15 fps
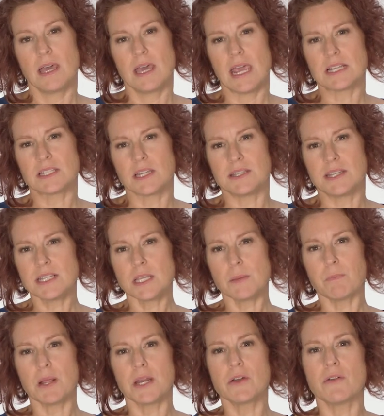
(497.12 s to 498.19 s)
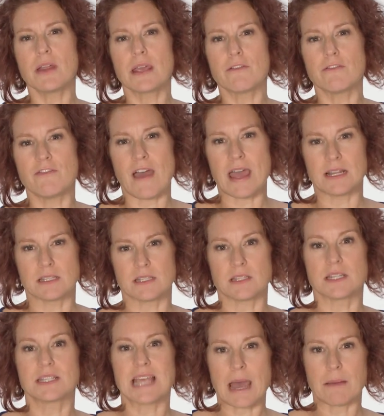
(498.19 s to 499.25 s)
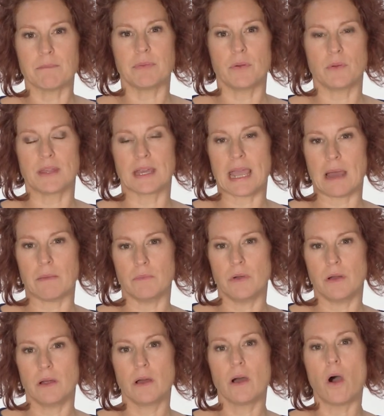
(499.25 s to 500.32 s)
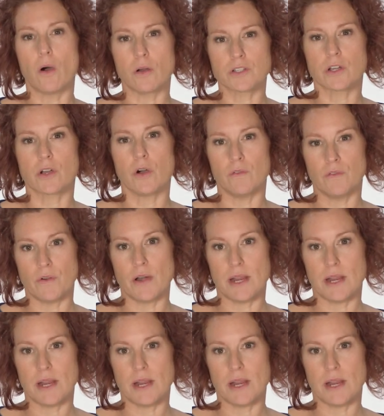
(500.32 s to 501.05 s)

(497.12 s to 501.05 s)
It's a disciplinary offence to tamper with a camera or to cover